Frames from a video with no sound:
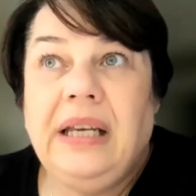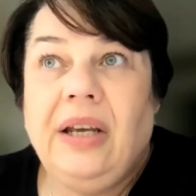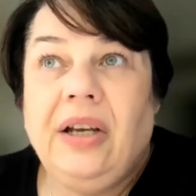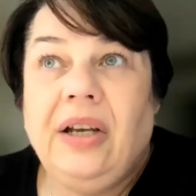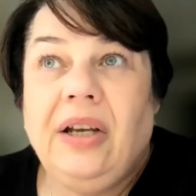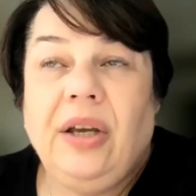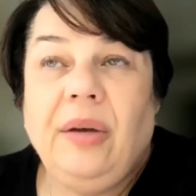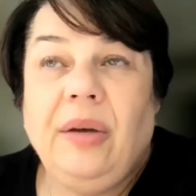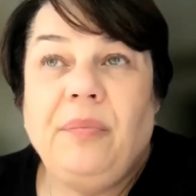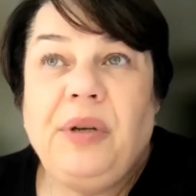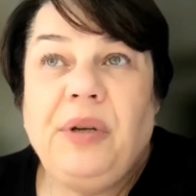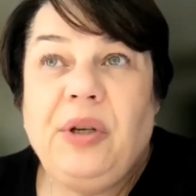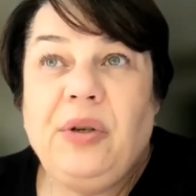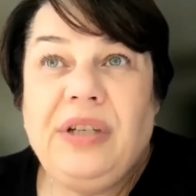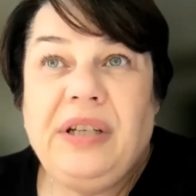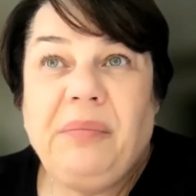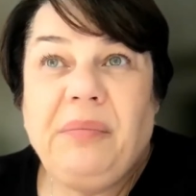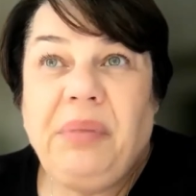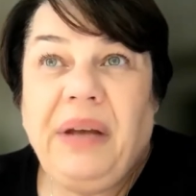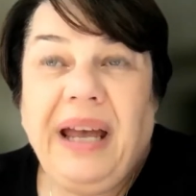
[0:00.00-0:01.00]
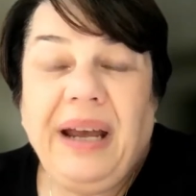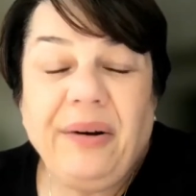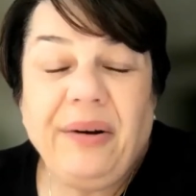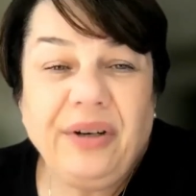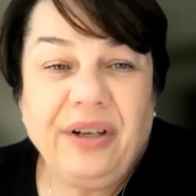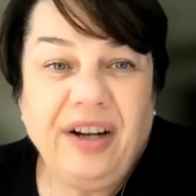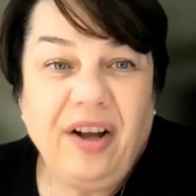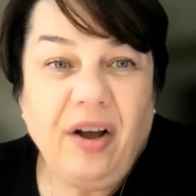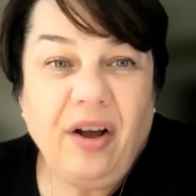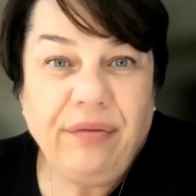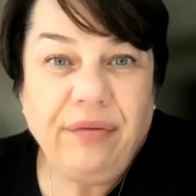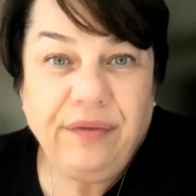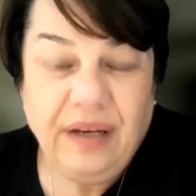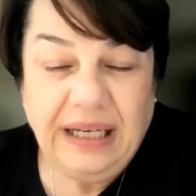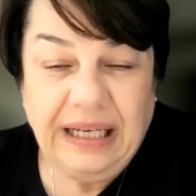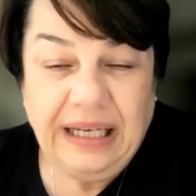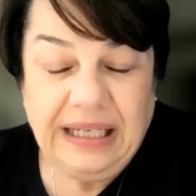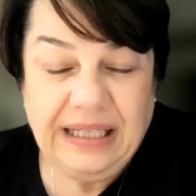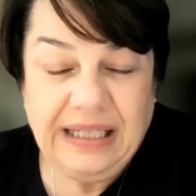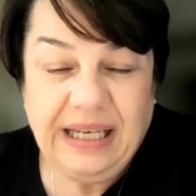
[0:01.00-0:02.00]
computing power at our
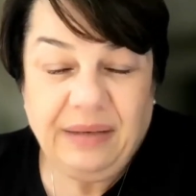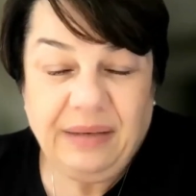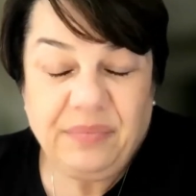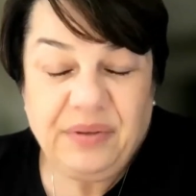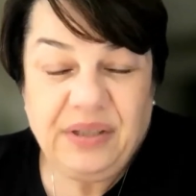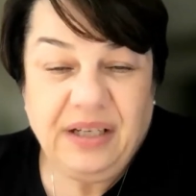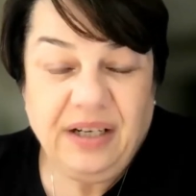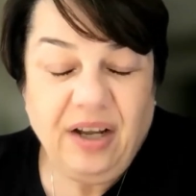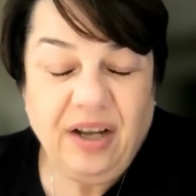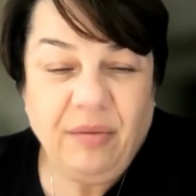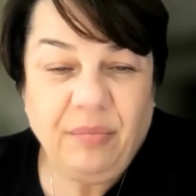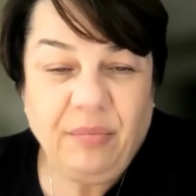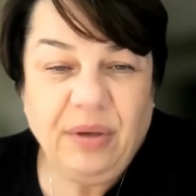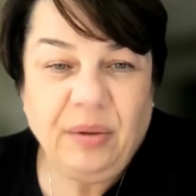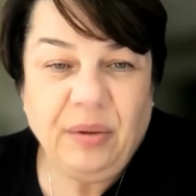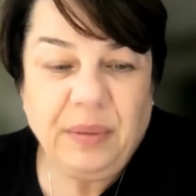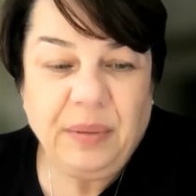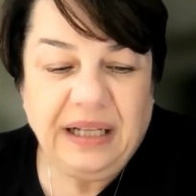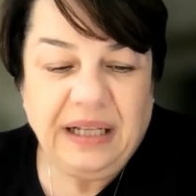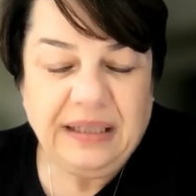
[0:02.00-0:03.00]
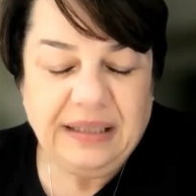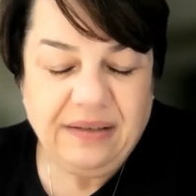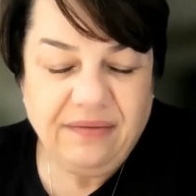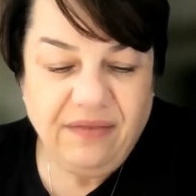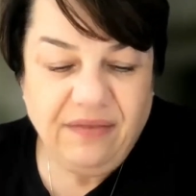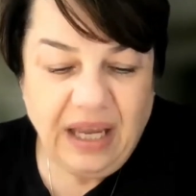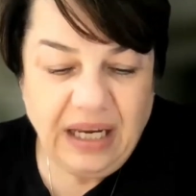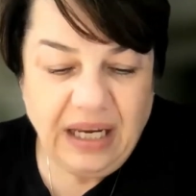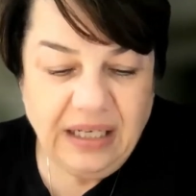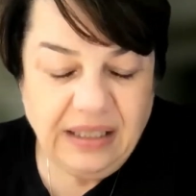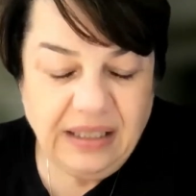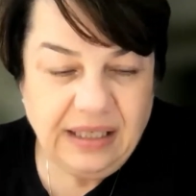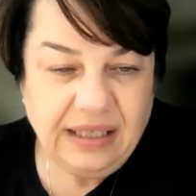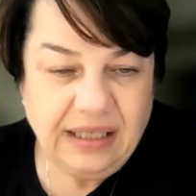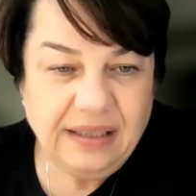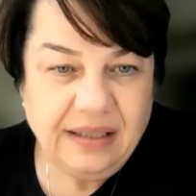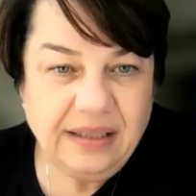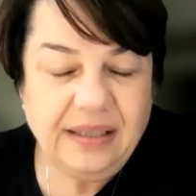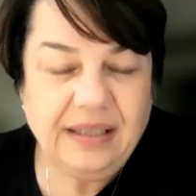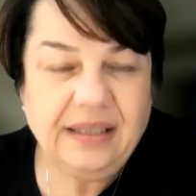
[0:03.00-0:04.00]
fingertips in our mobile
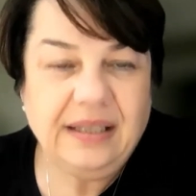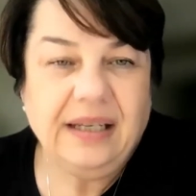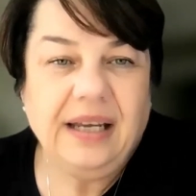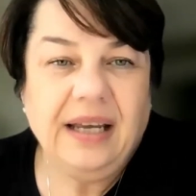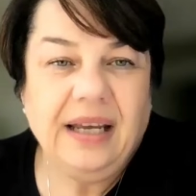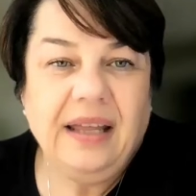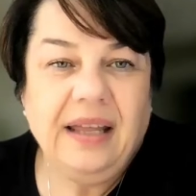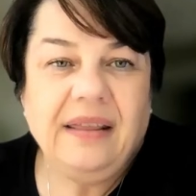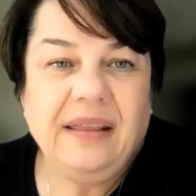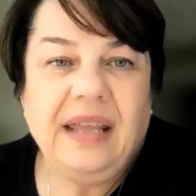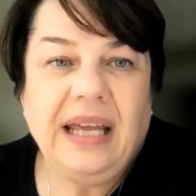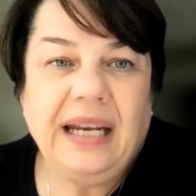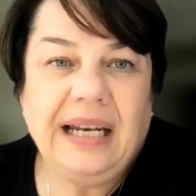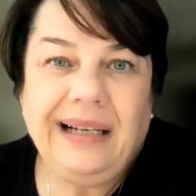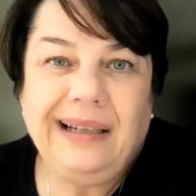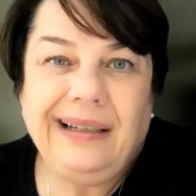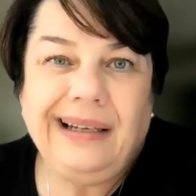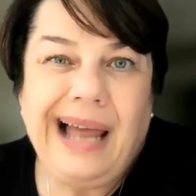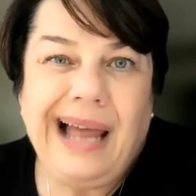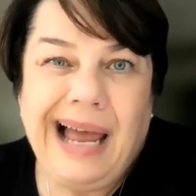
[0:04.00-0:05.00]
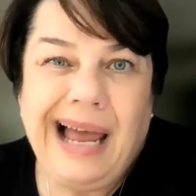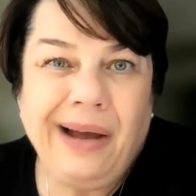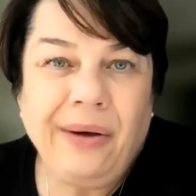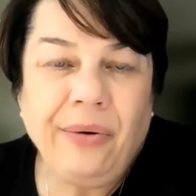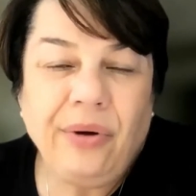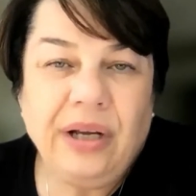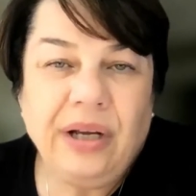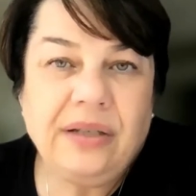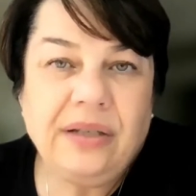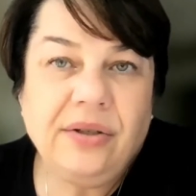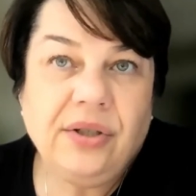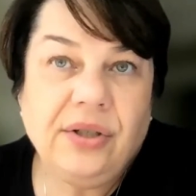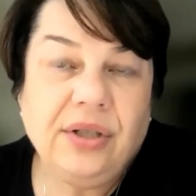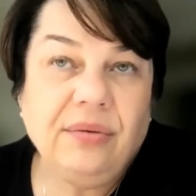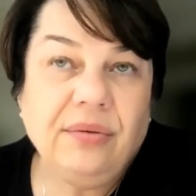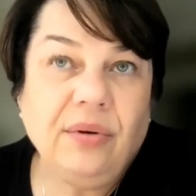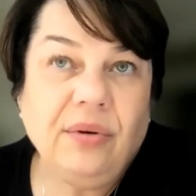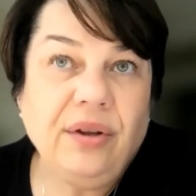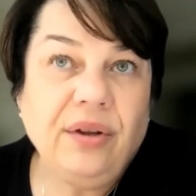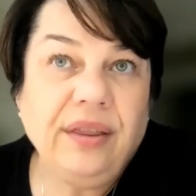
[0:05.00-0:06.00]
devices that allow us
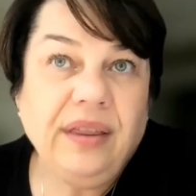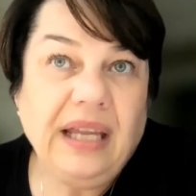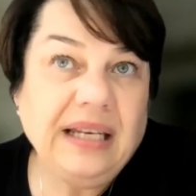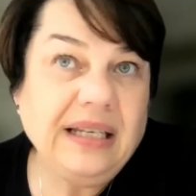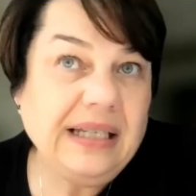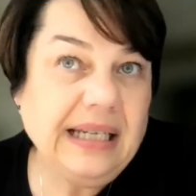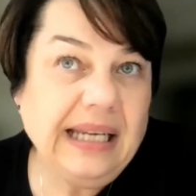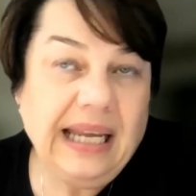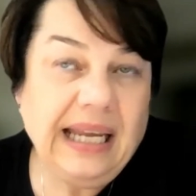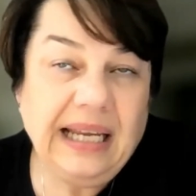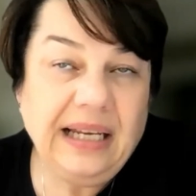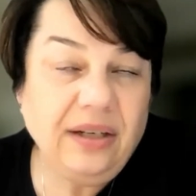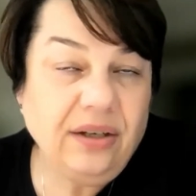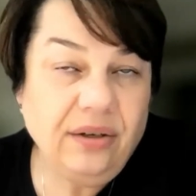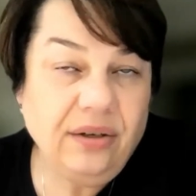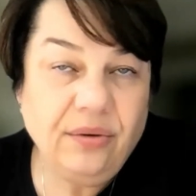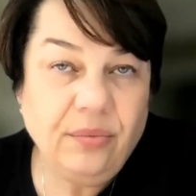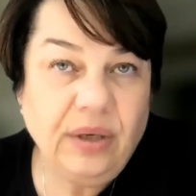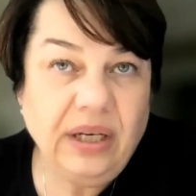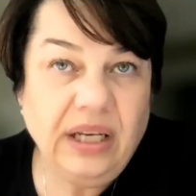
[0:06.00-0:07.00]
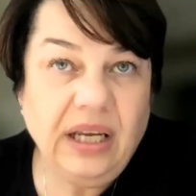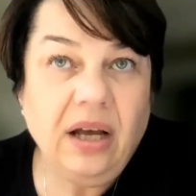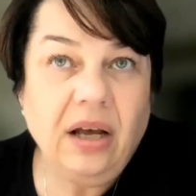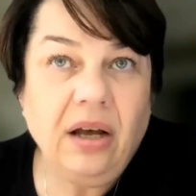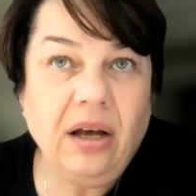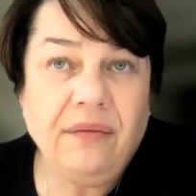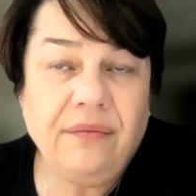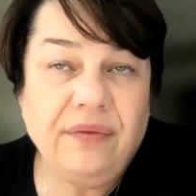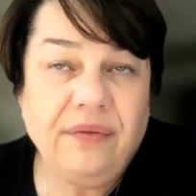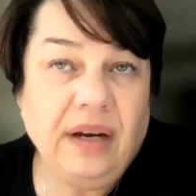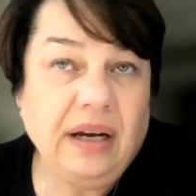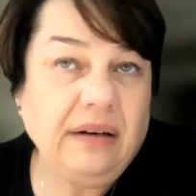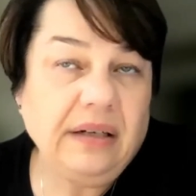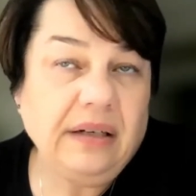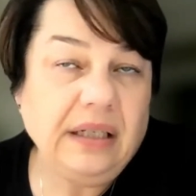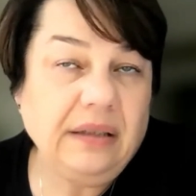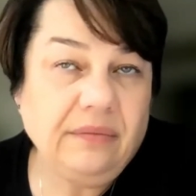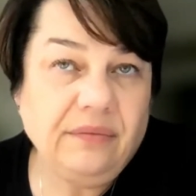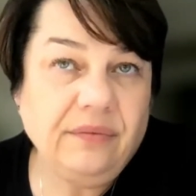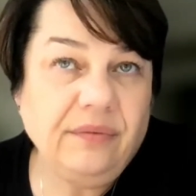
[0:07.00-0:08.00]
to authenticate who we are
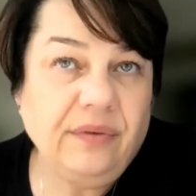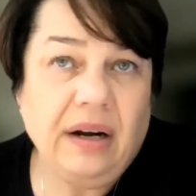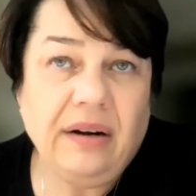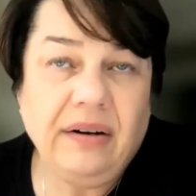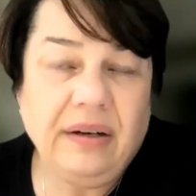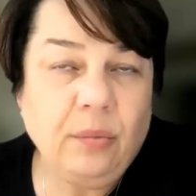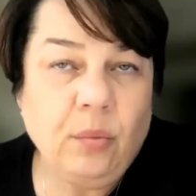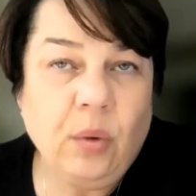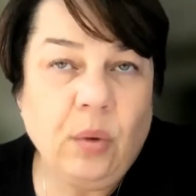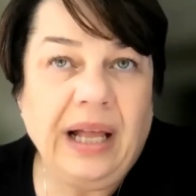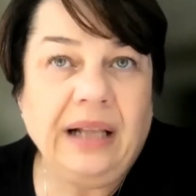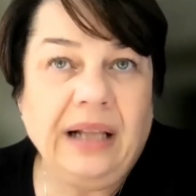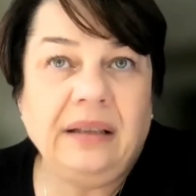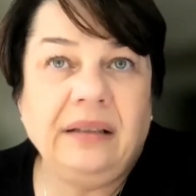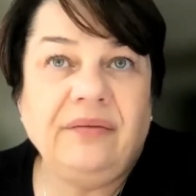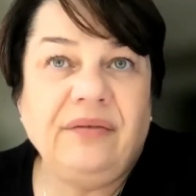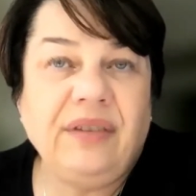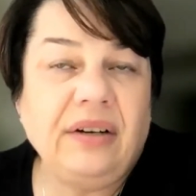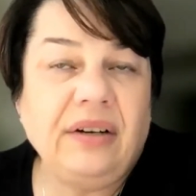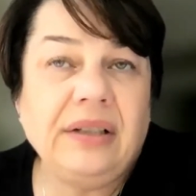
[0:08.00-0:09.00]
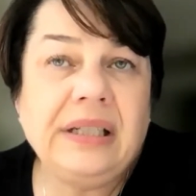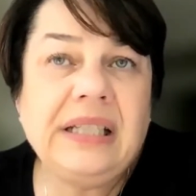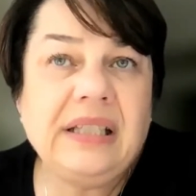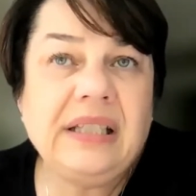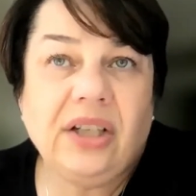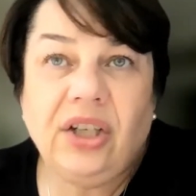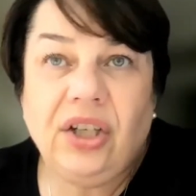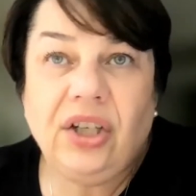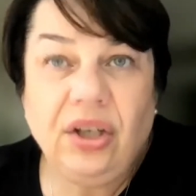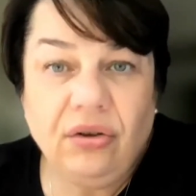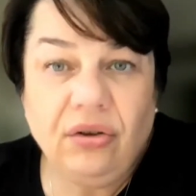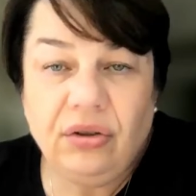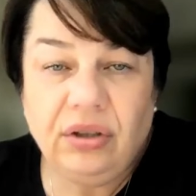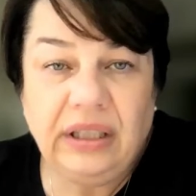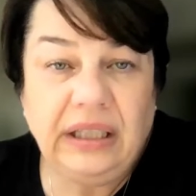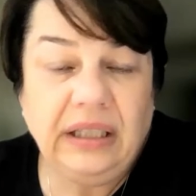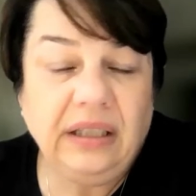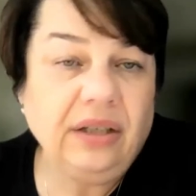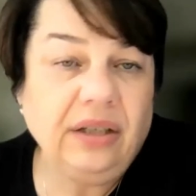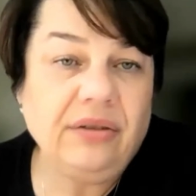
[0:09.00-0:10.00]
very, very well, very
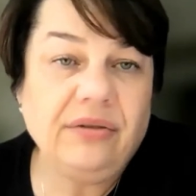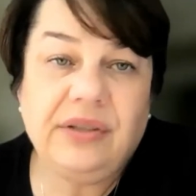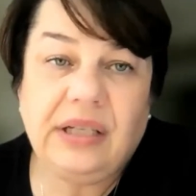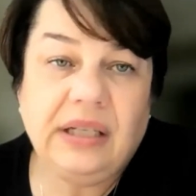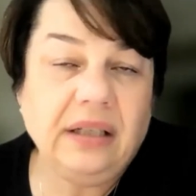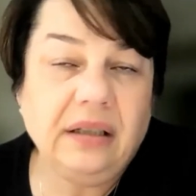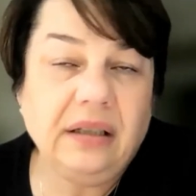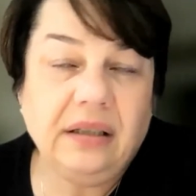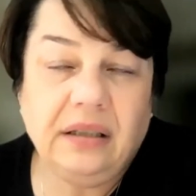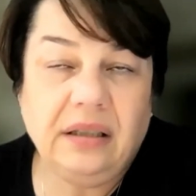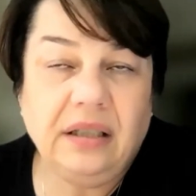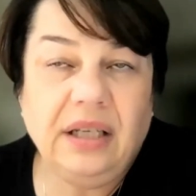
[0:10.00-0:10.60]
securely, using,